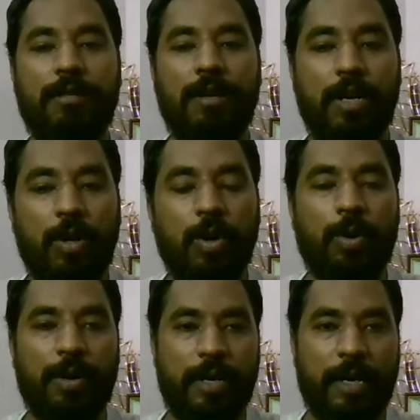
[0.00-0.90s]

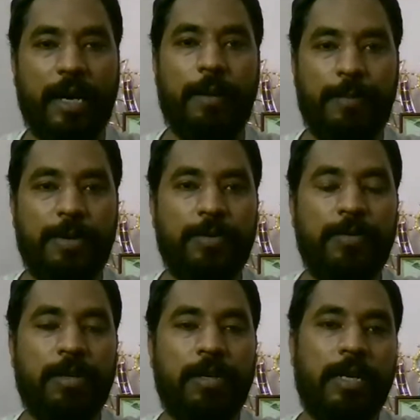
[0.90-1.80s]
alone help
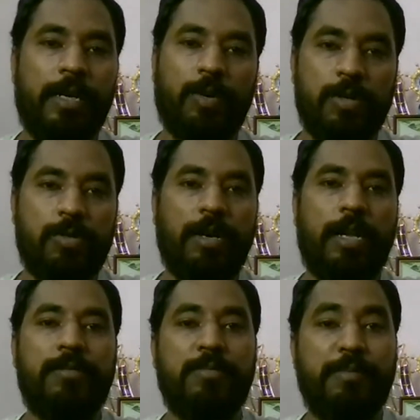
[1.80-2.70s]
you. It also
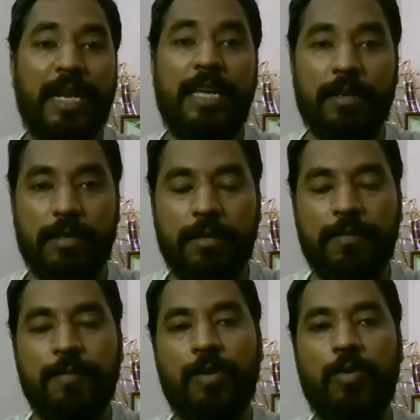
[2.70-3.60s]
helps many other
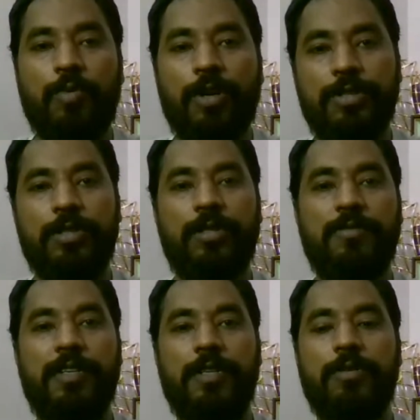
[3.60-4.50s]
who watch this
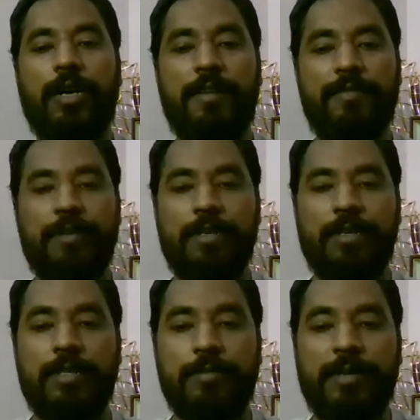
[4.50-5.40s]
video after
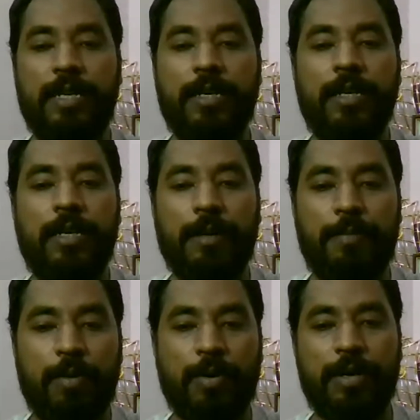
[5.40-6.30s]
it is being
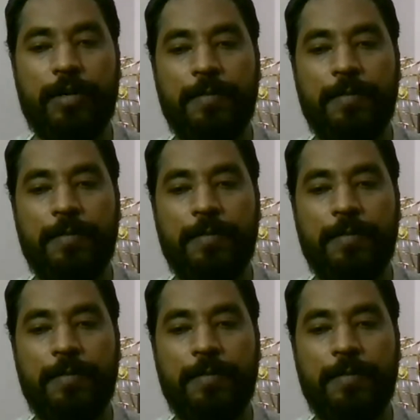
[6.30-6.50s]
uploaded.